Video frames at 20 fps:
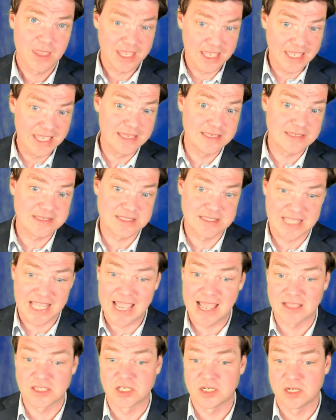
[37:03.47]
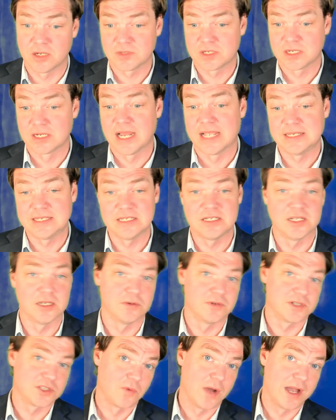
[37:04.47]
is the antidote to knight
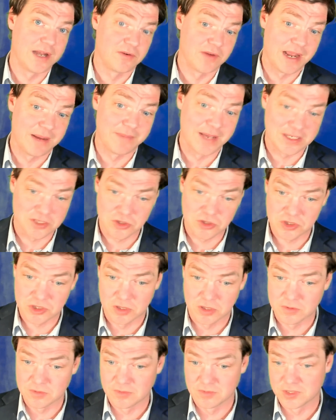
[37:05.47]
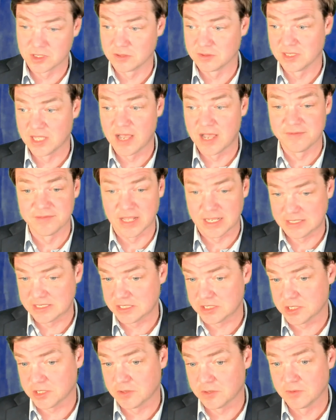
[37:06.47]
d2. It's why grandmasters don't love knight
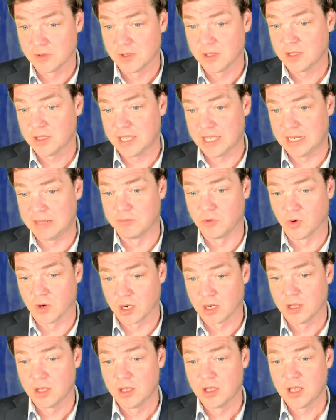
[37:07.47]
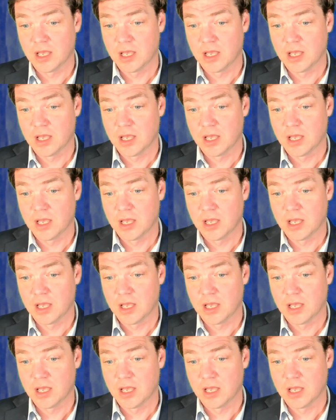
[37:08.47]
d2 anymore.